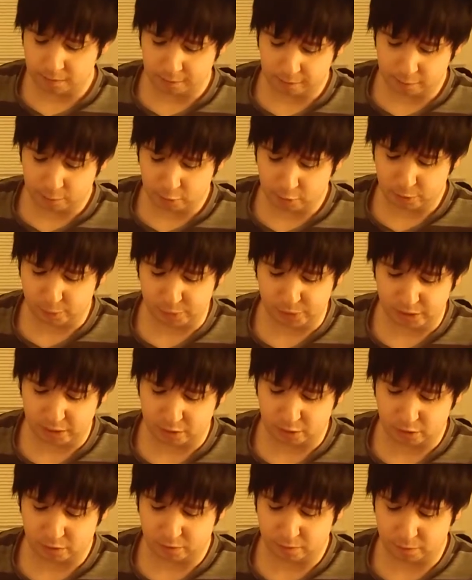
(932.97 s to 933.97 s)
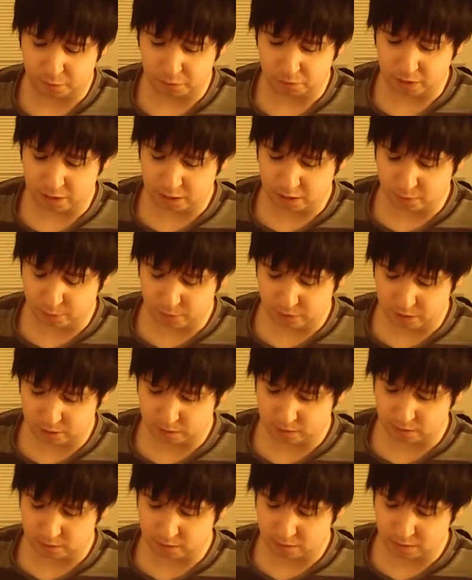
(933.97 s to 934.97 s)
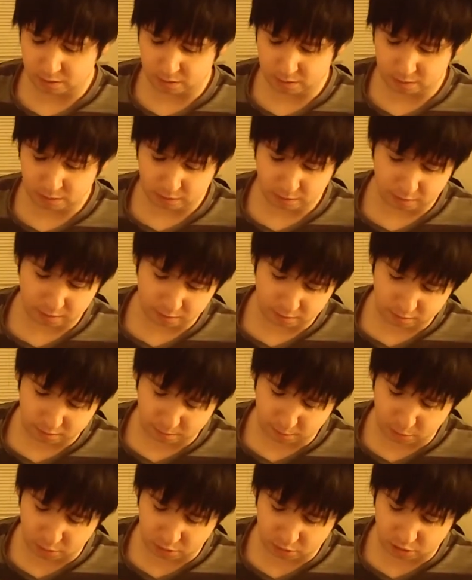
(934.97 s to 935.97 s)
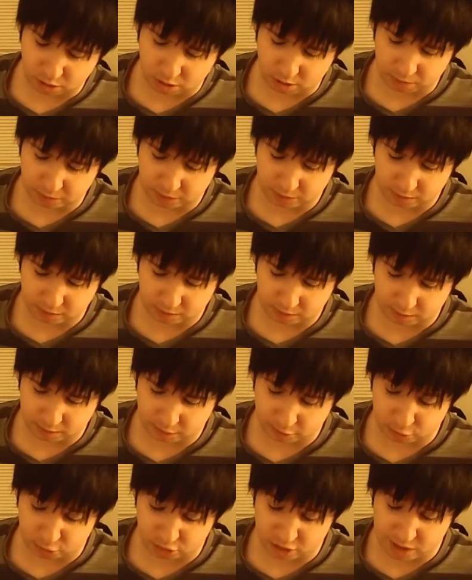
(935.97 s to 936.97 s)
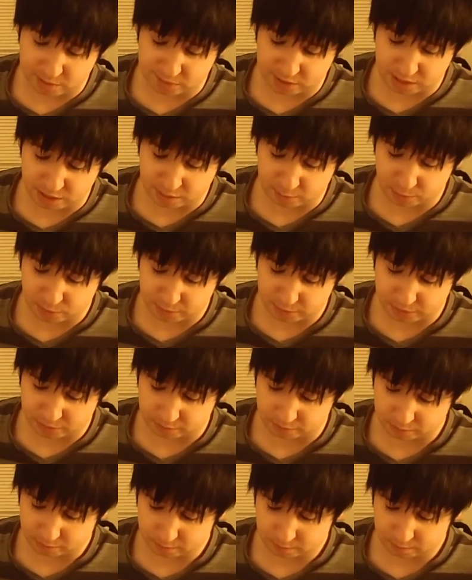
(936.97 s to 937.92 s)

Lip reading: The first place for lesbians most often is Gemini women.